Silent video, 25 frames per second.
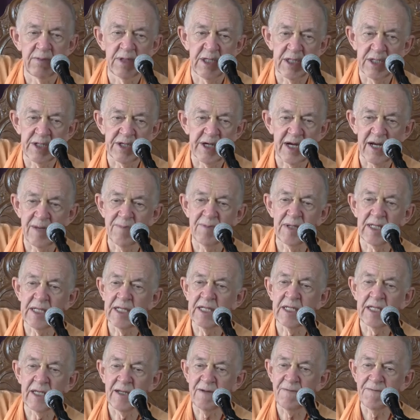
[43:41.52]

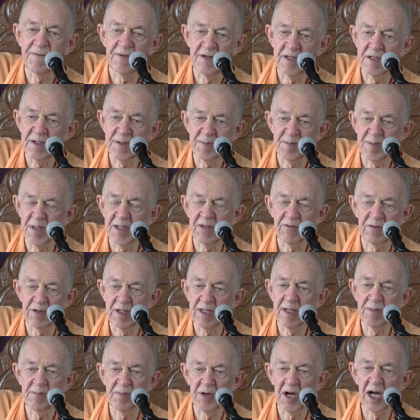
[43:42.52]
describing the difference
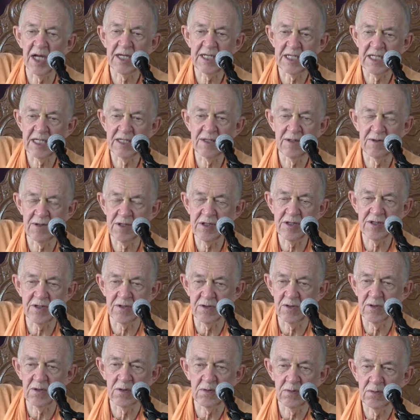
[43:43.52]
between the body and the
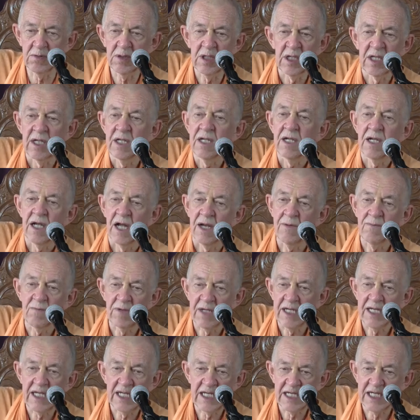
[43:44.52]
soul.
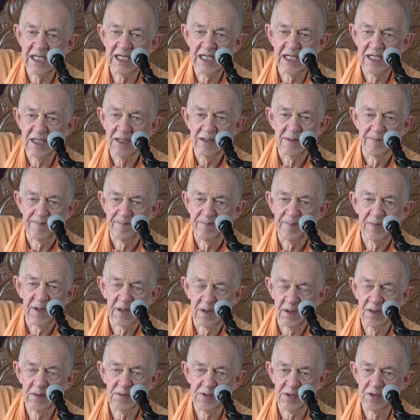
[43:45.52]
And we hear
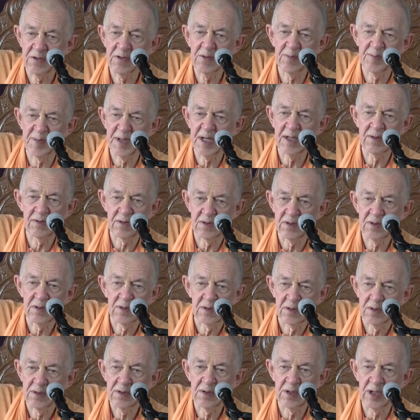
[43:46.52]
also about
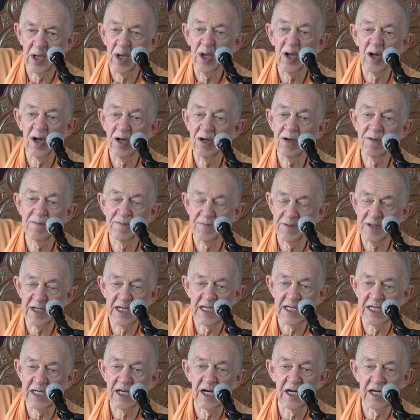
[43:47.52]
the law of
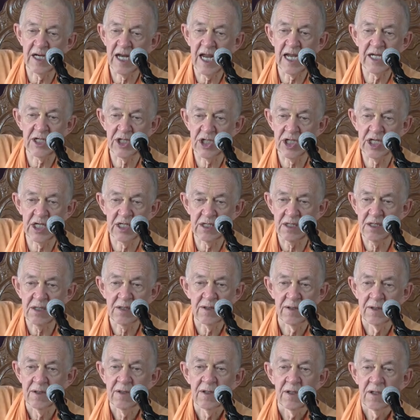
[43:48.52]
reincarnation.
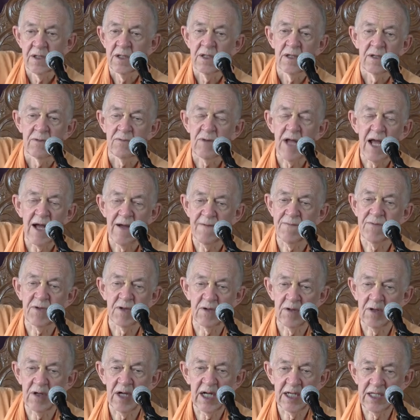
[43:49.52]
We have
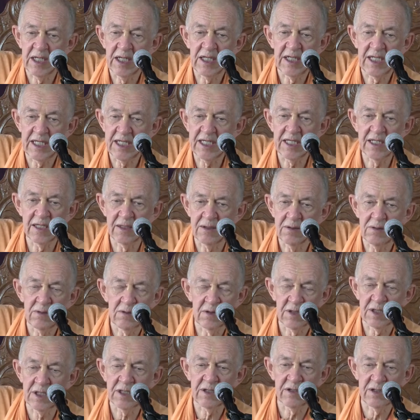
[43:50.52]
to uh, hear
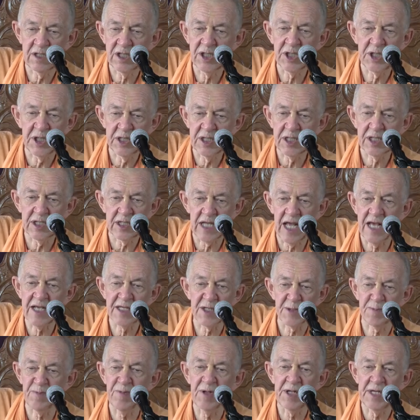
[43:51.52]
Lord Krishna's
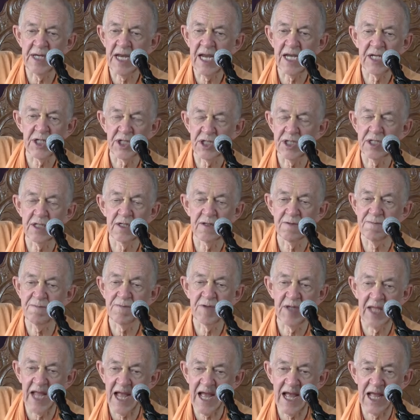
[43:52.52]
explanation
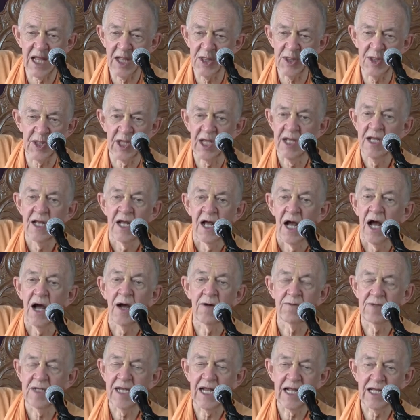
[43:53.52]
of death,
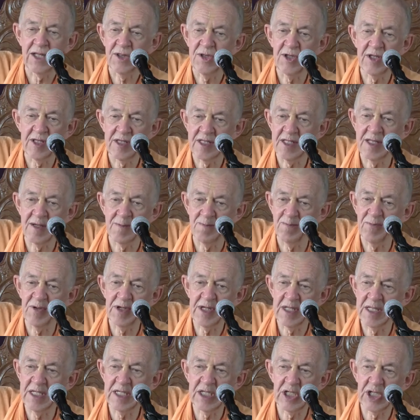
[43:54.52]
how death is
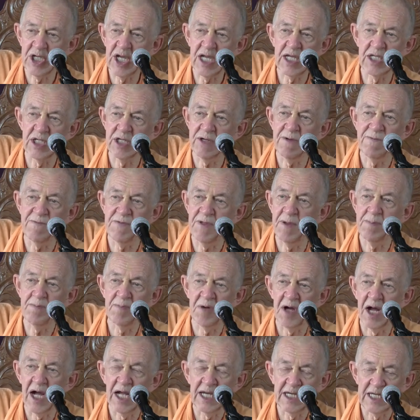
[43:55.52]
simply the change of the
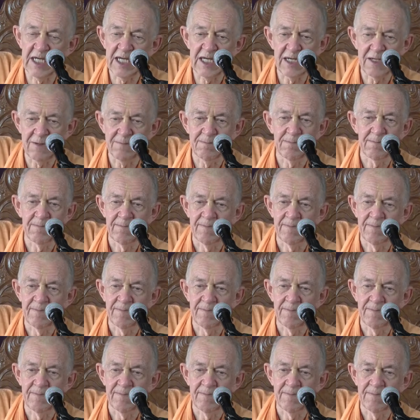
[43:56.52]
body